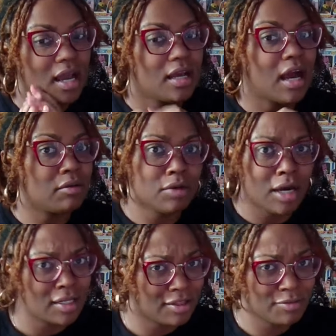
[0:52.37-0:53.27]
I don't know.
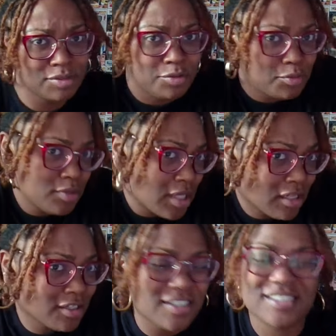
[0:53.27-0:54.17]
I thought it was cool. It was
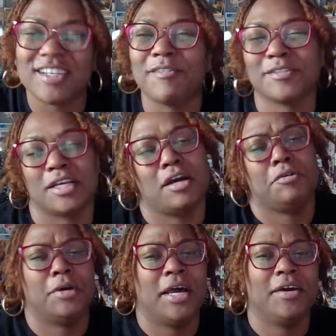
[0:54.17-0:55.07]
colored, so I was like,
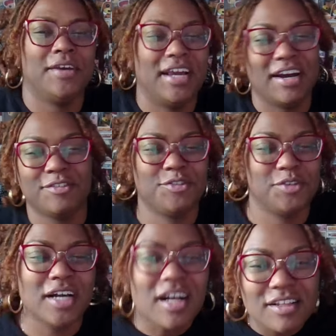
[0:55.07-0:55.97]
"Oh hell yeah, I'll do
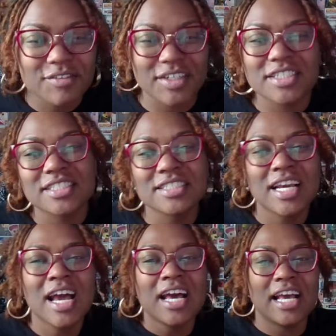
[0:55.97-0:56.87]
the color version."
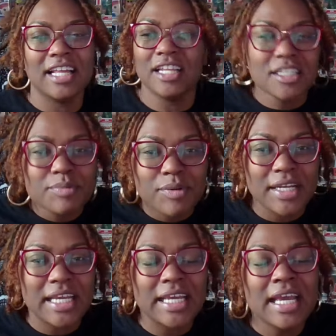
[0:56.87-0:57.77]
It looks
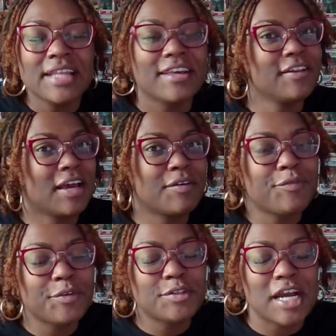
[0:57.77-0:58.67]
pretty. They only have a
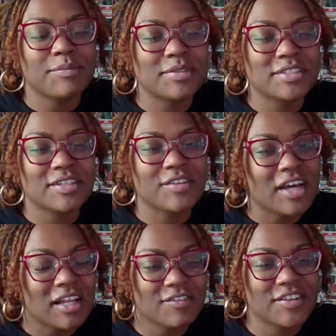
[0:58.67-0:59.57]
few chapters of the
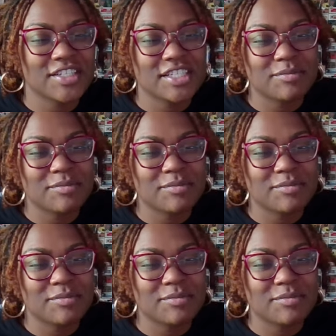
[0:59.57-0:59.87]
color version